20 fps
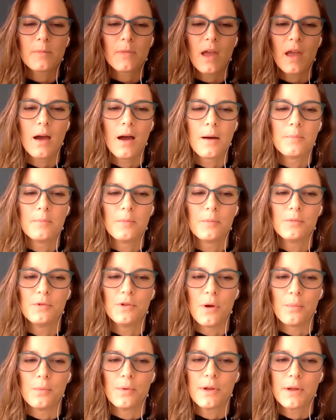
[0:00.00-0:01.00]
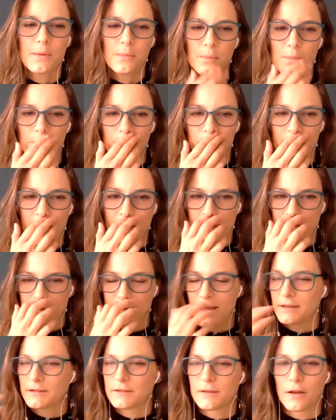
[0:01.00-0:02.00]

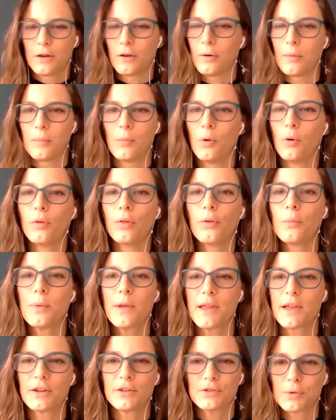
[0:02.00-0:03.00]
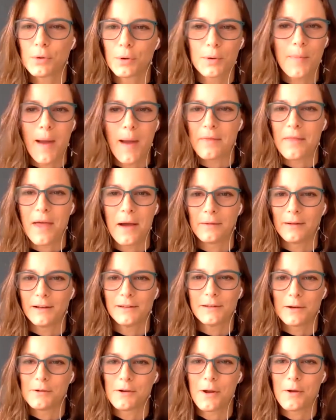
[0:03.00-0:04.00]
there's a lot more that we could talk about that. I
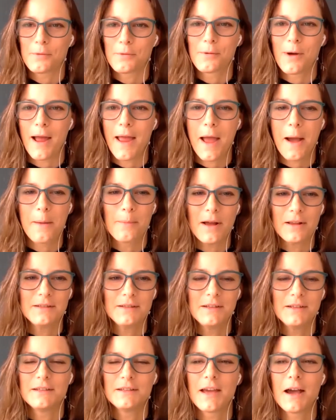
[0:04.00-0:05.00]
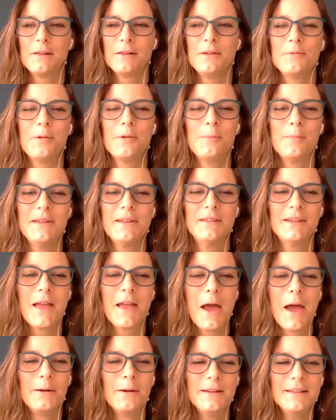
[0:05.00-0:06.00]
don't know quite how much detail you want me to
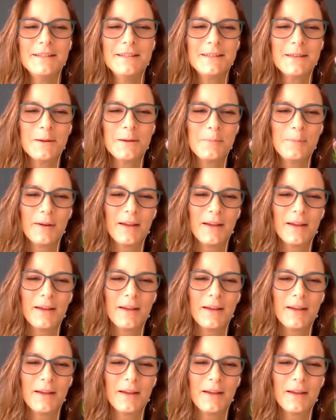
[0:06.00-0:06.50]
go into,